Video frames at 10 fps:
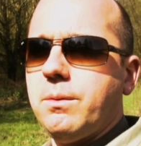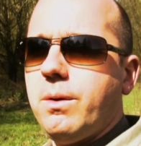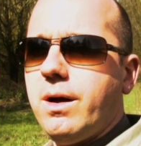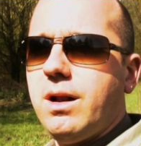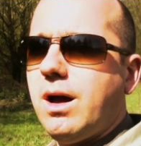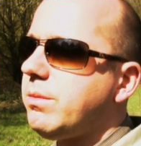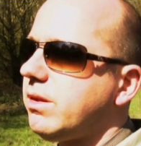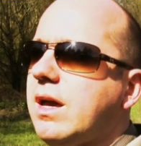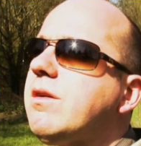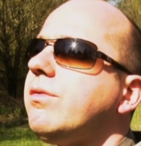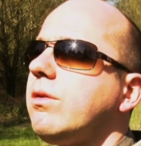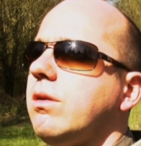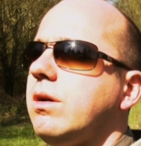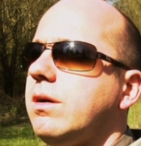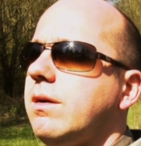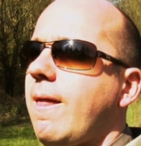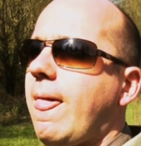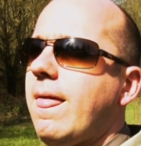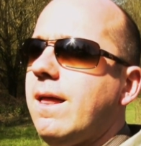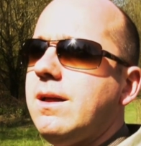Well, I'm thankful
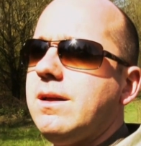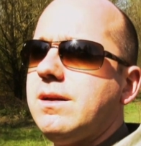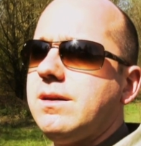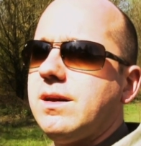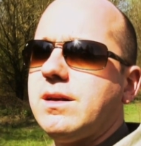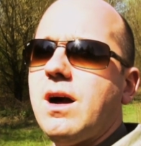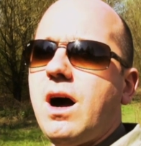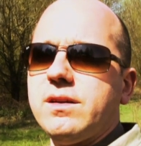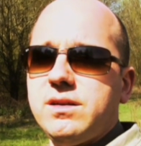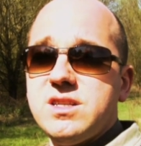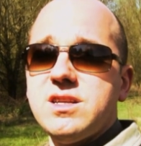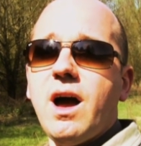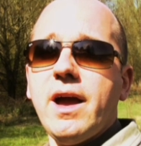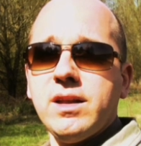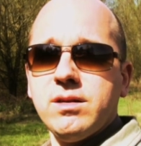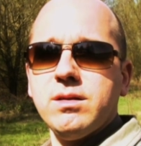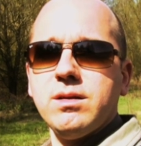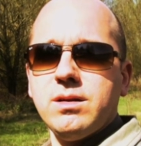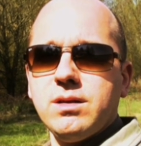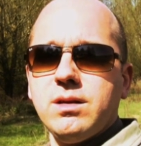that God designed
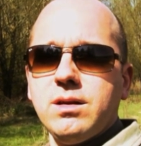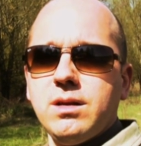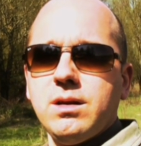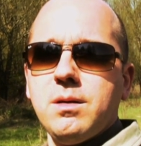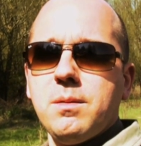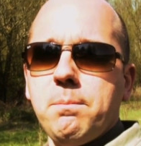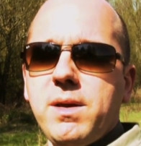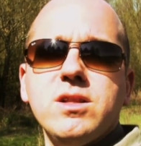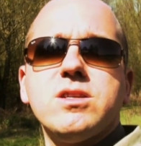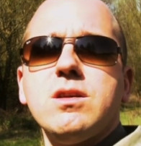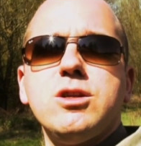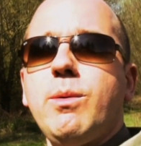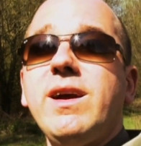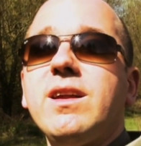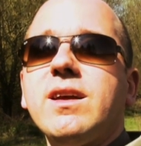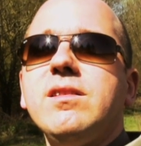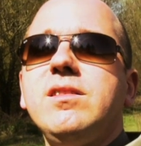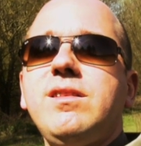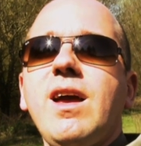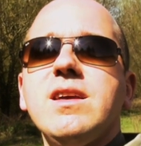me in such a way that I can
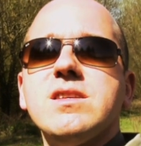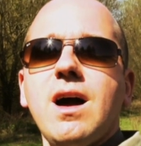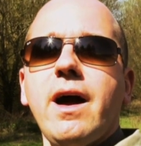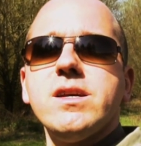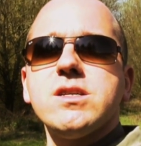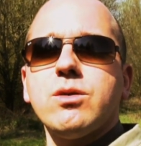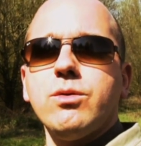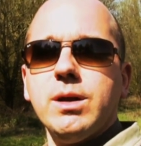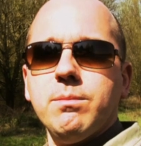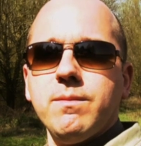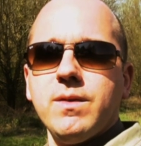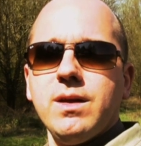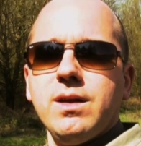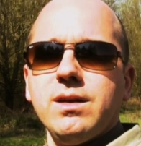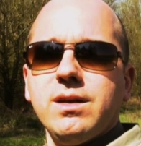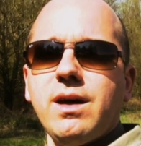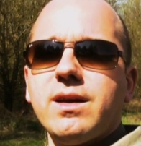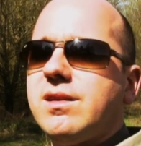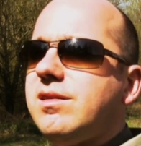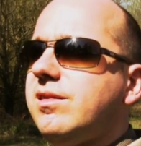taste ice cream, that
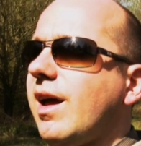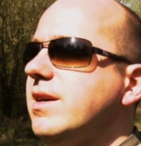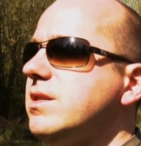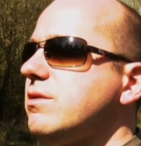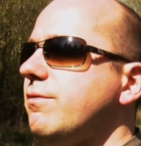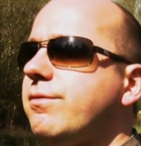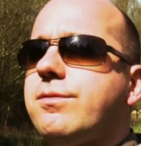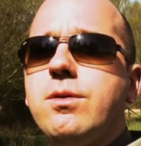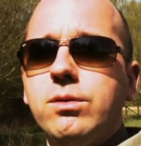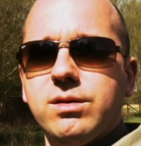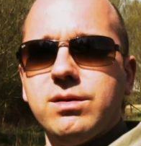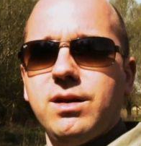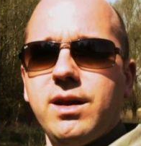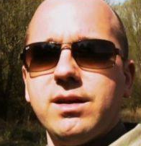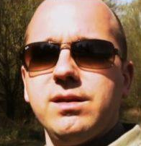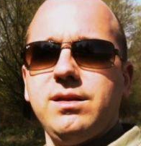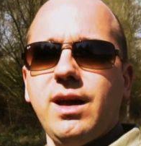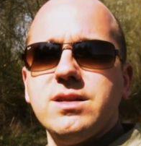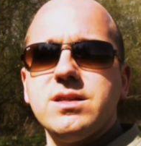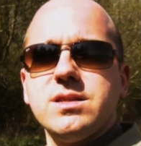I can taste fruit, that I can
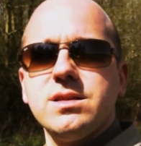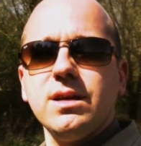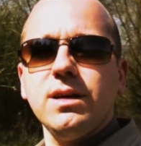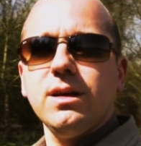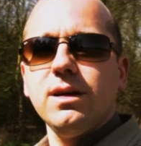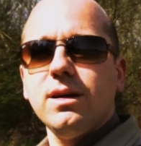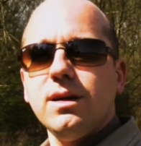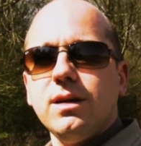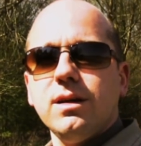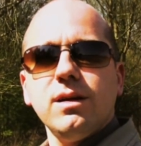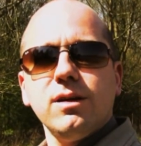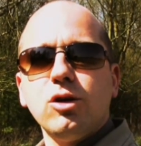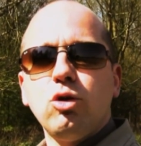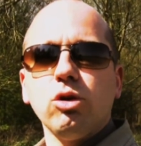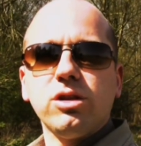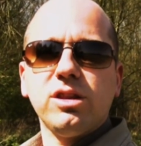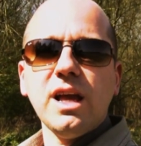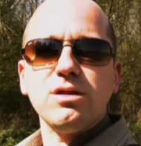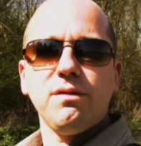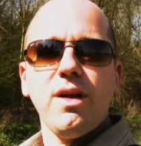taste the good
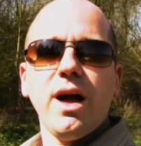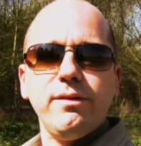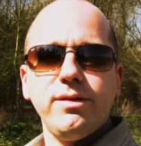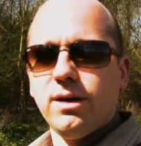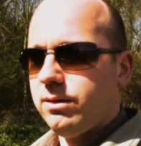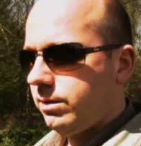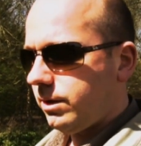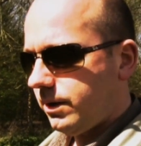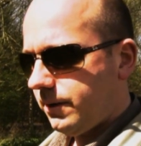things of life, you know.